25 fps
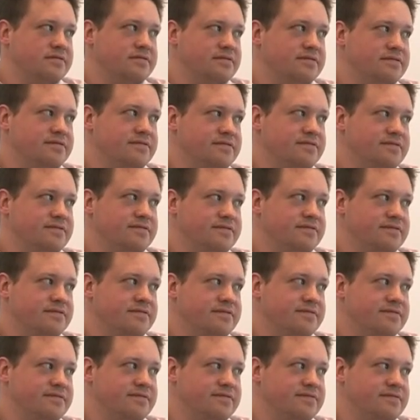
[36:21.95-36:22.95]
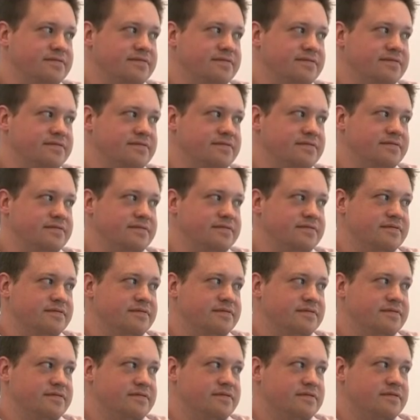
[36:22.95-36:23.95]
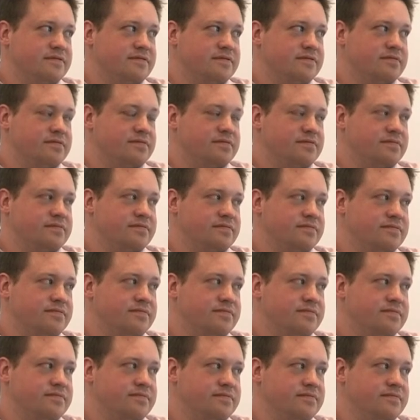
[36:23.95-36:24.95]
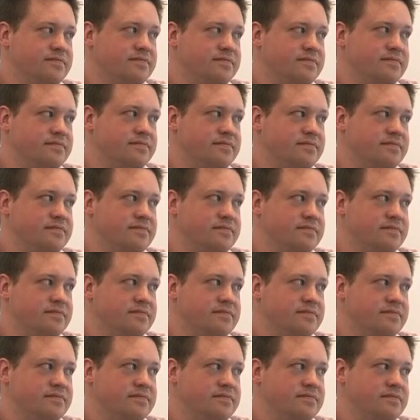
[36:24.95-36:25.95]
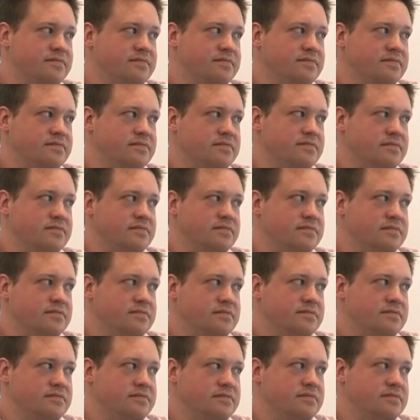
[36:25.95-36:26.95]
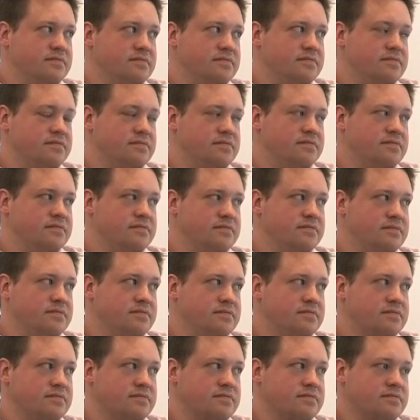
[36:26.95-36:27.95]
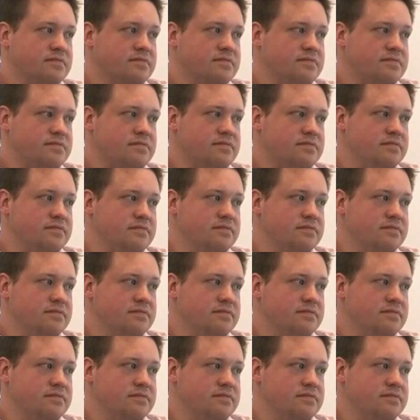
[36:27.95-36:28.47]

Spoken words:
The person shown says nothing.